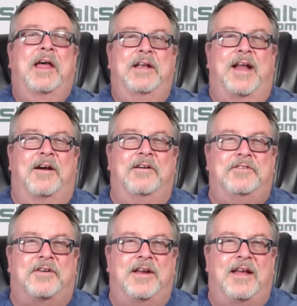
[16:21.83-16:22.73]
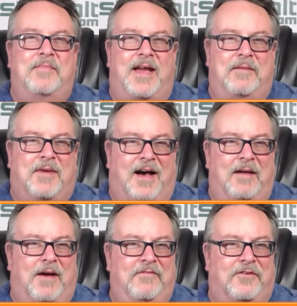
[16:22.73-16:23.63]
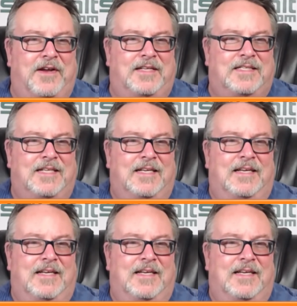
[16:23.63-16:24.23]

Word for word: Dare to dream, aim high, my friends.